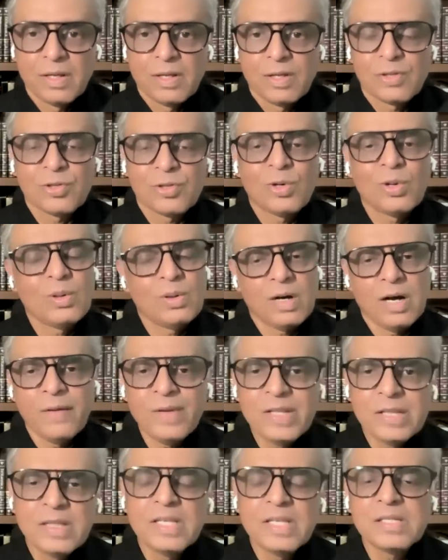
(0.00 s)
So, I
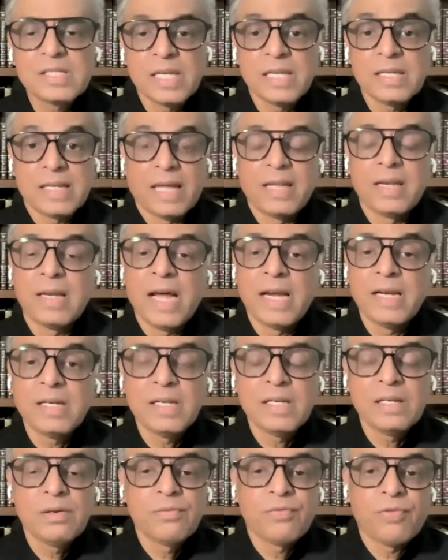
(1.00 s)
mean, these things in
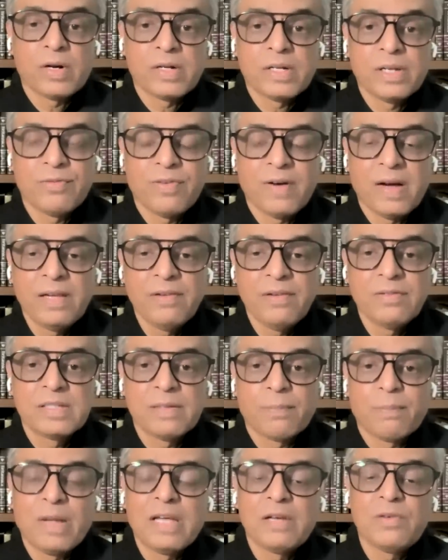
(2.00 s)
1945,
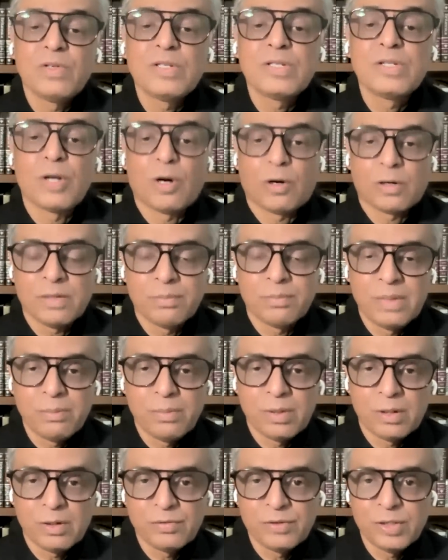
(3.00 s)
Japan was not a
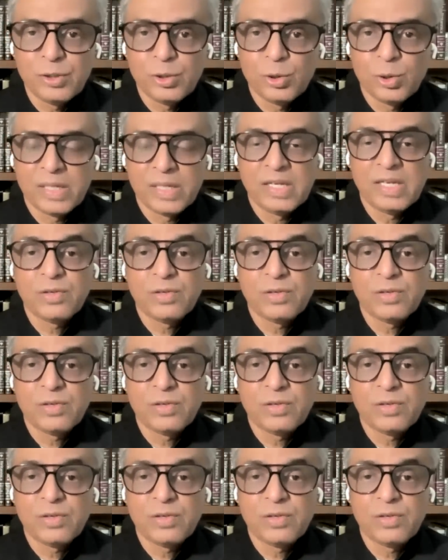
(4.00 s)
member of the UN.